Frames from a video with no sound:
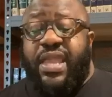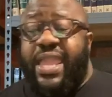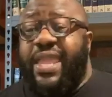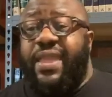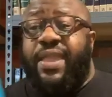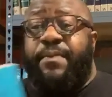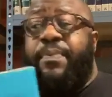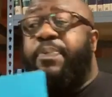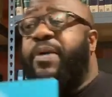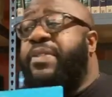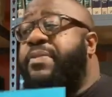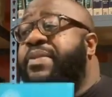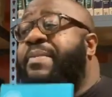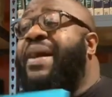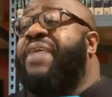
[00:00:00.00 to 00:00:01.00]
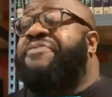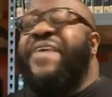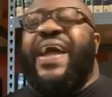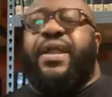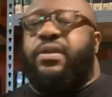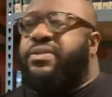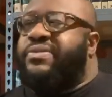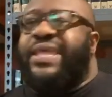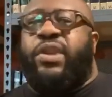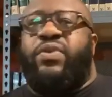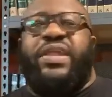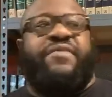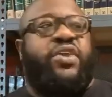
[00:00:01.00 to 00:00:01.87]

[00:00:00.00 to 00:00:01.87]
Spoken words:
But matter of fact, they don't even